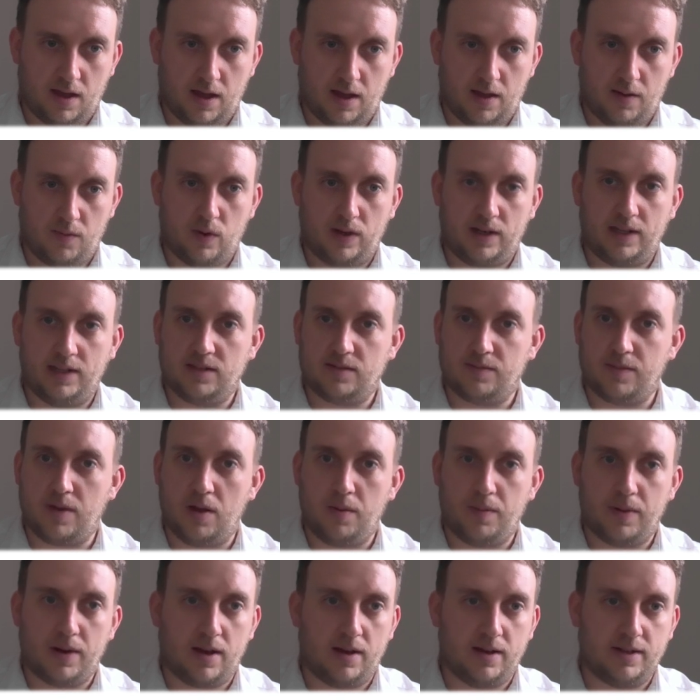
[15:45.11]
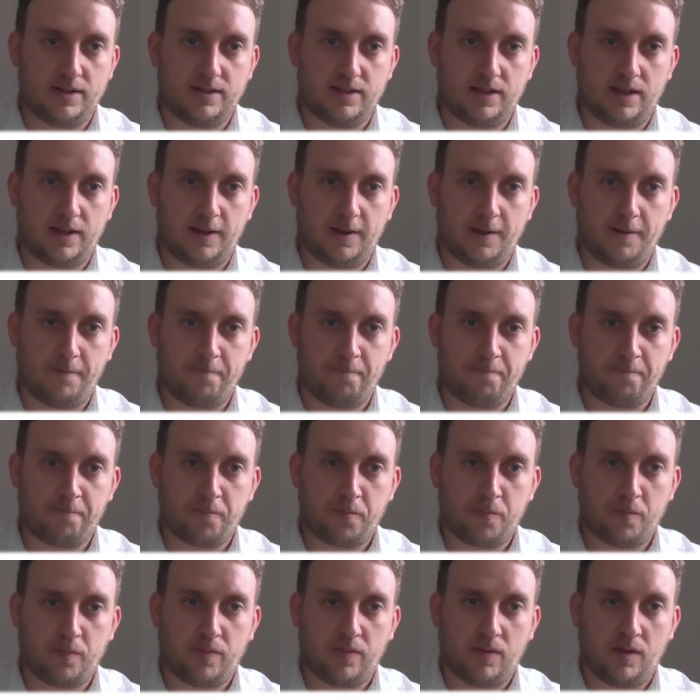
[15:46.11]
when he's mobilising.
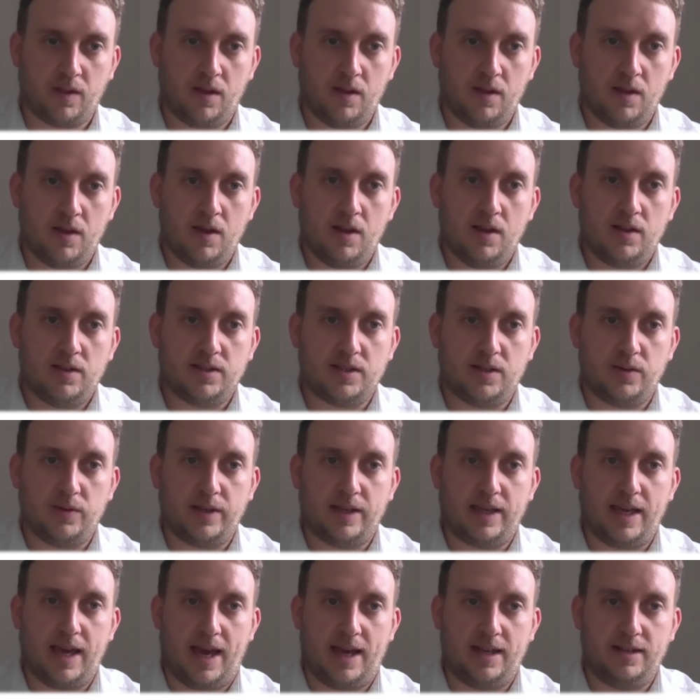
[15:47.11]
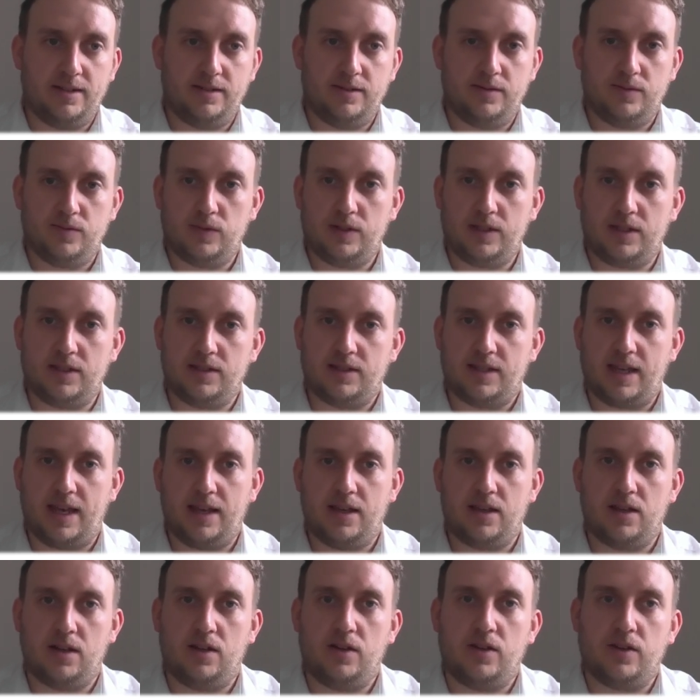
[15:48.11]
So again, we can
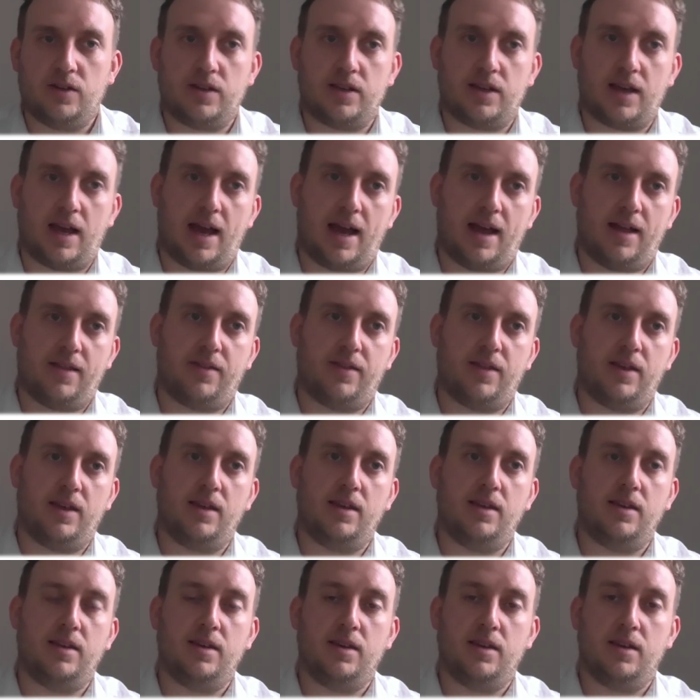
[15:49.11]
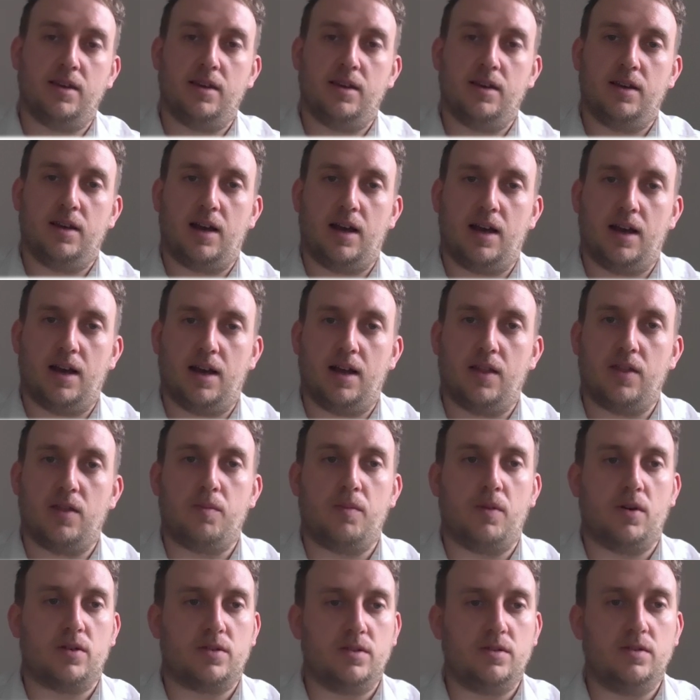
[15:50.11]
take a look at the
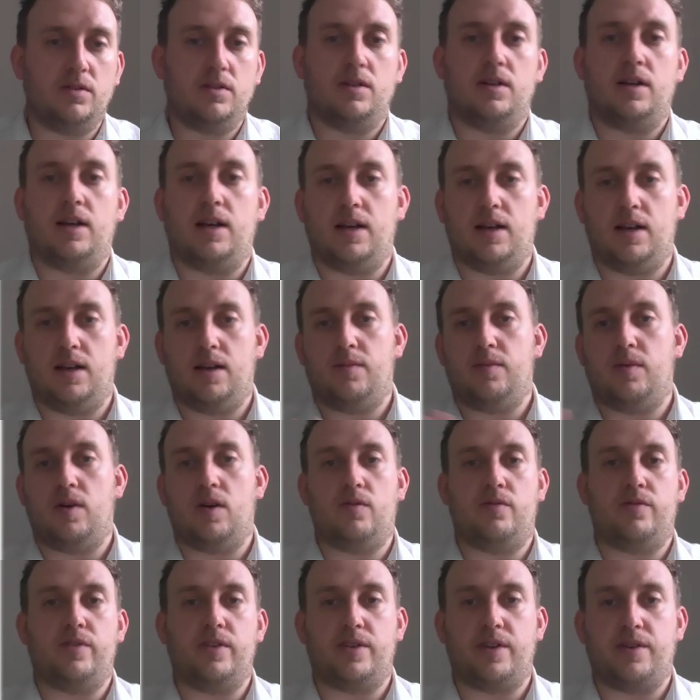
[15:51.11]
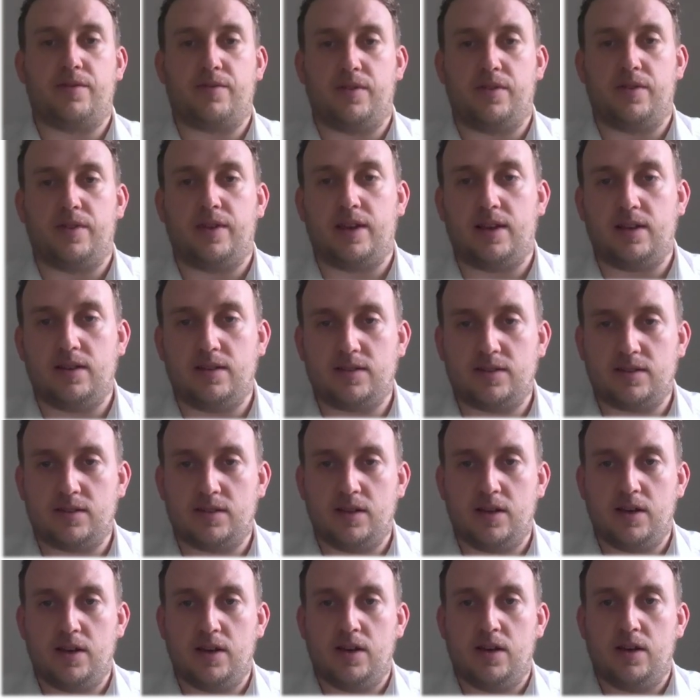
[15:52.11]
model of the different
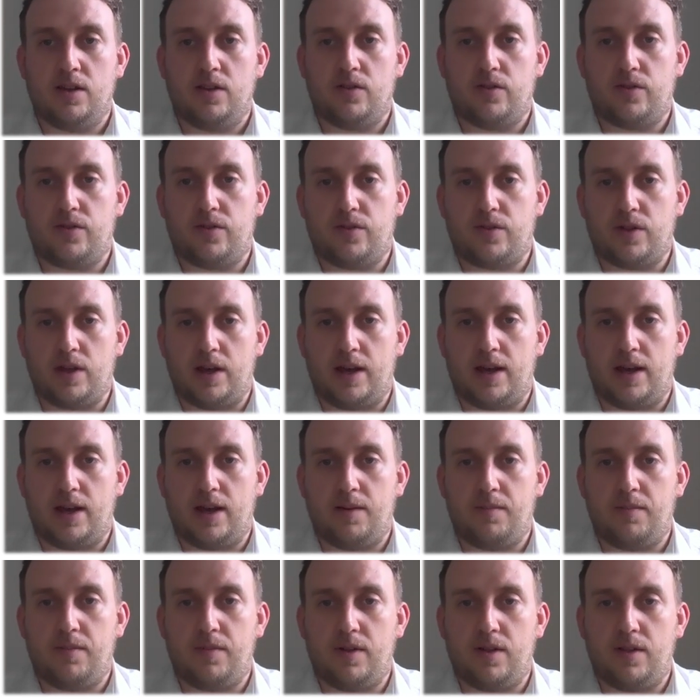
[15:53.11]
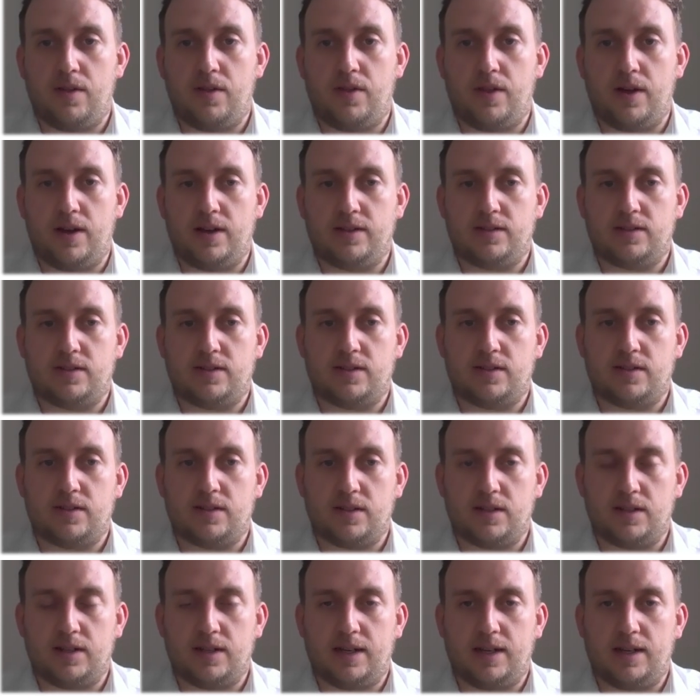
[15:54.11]
things that
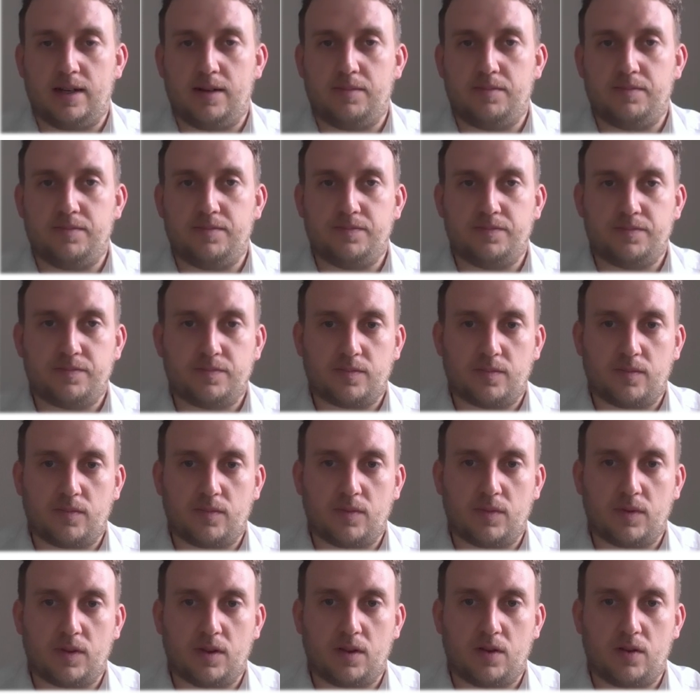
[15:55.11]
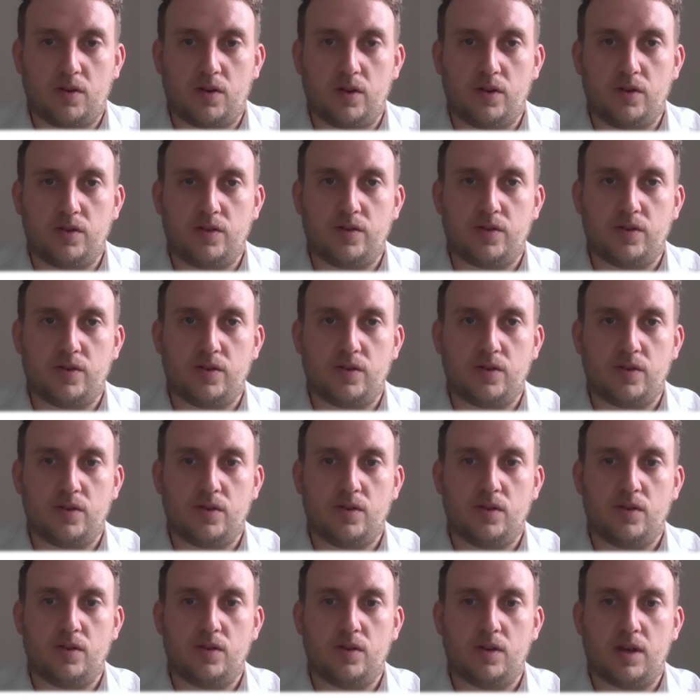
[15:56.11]
could
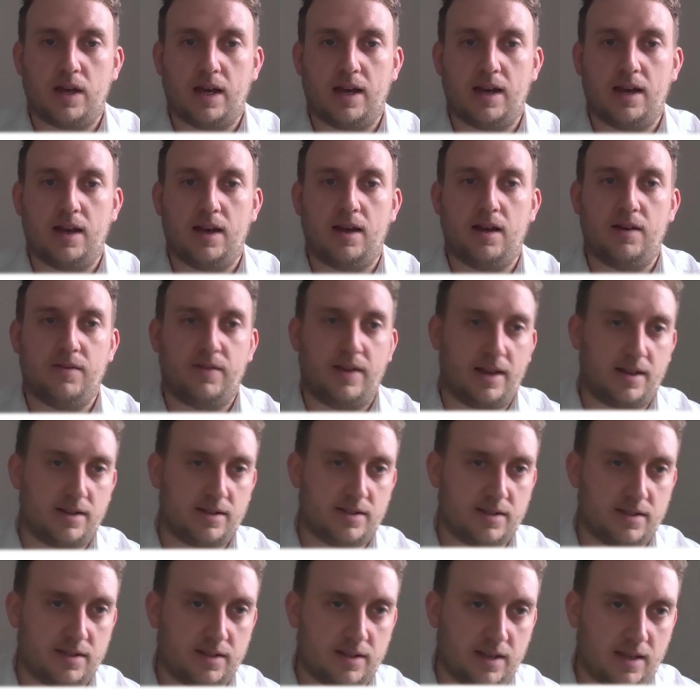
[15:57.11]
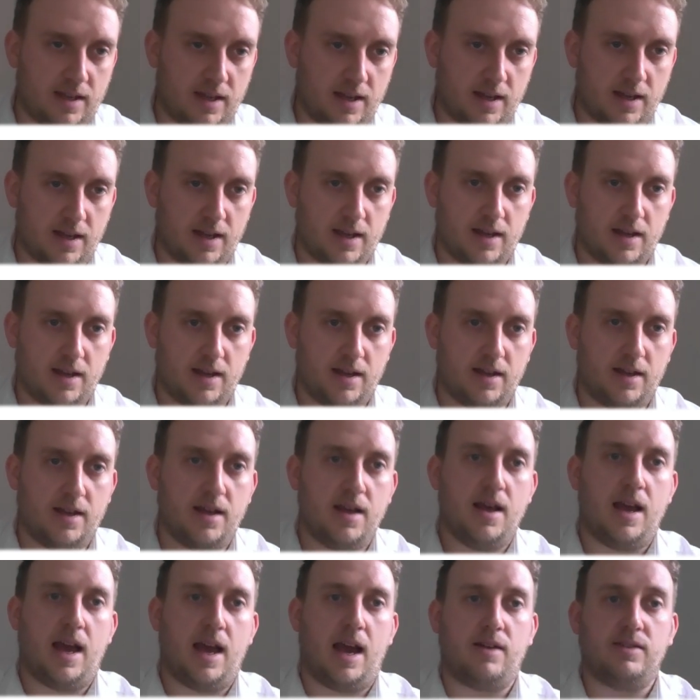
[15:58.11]
affect
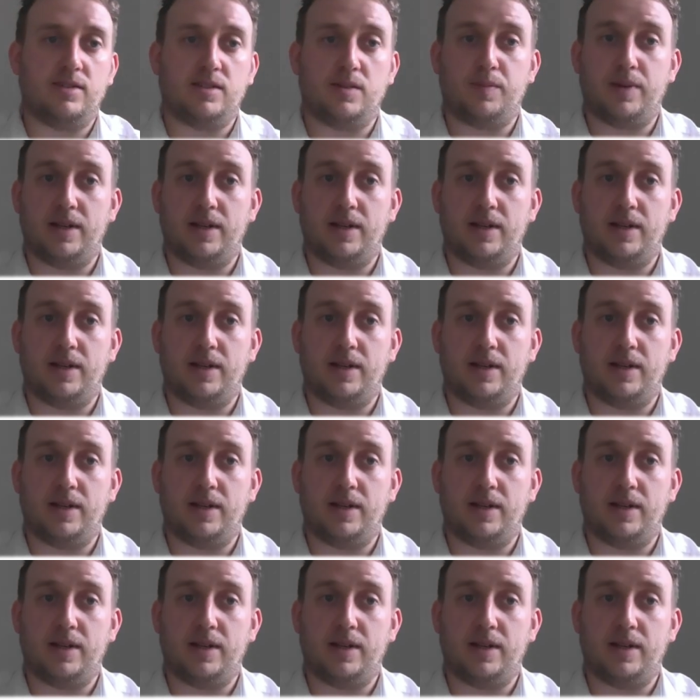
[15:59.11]
Brady's